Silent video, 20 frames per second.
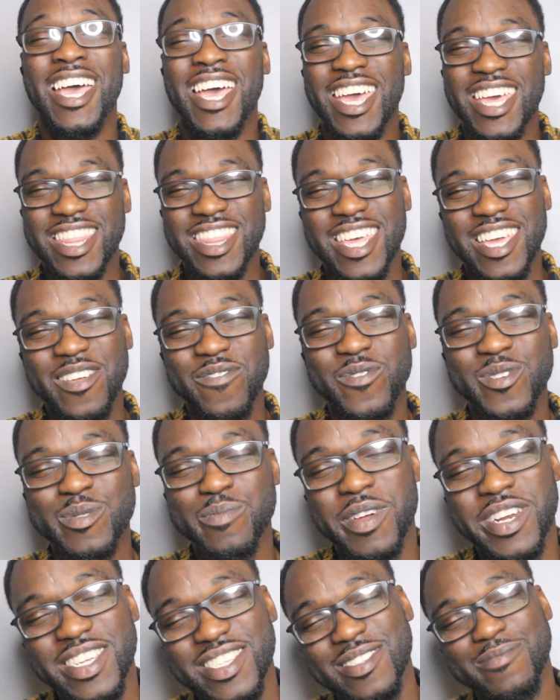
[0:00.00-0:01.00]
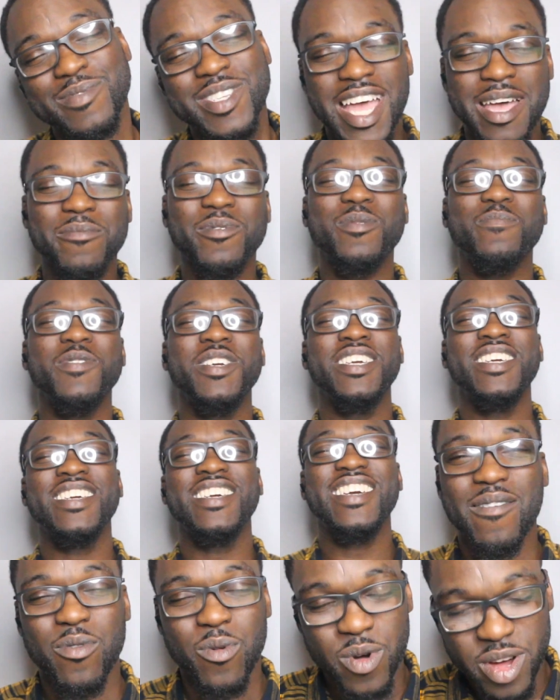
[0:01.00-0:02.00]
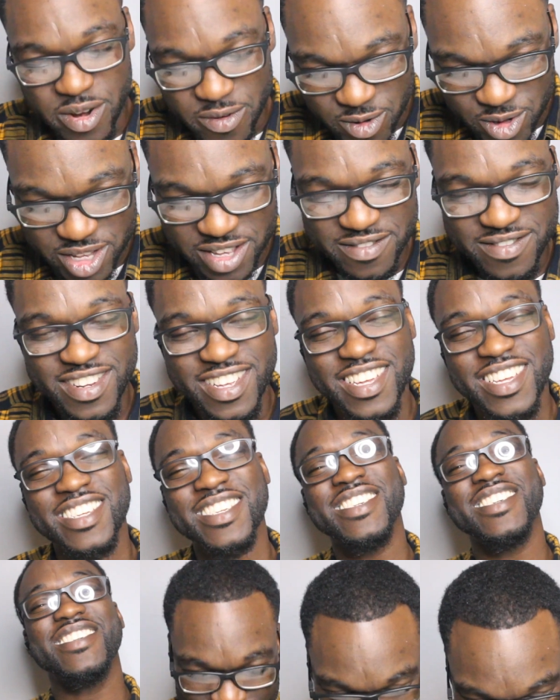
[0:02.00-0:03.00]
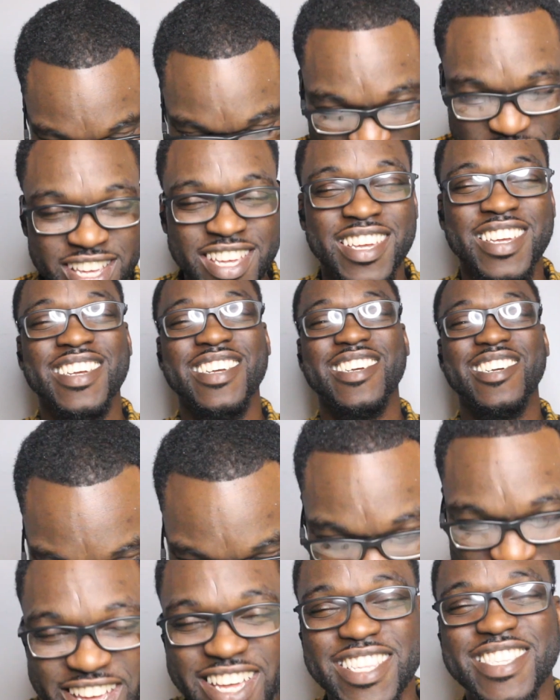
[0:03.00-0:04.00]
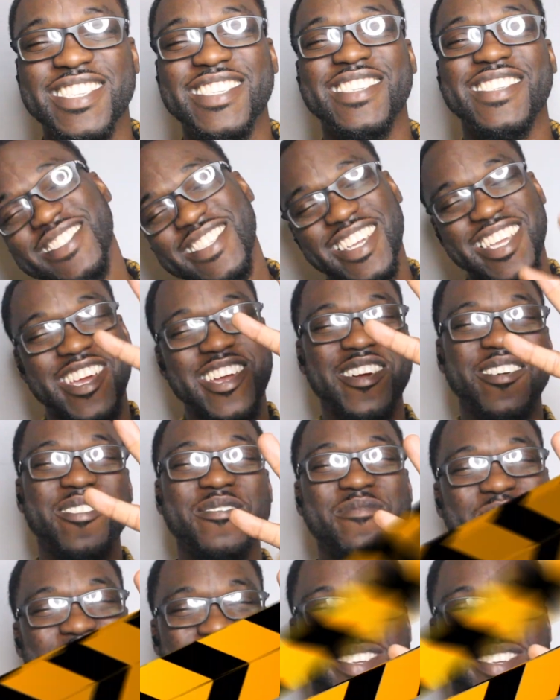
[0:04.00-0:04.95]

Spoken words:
And thank you for spending some time with me. Have a wonderful evening, morning, or night. Take care.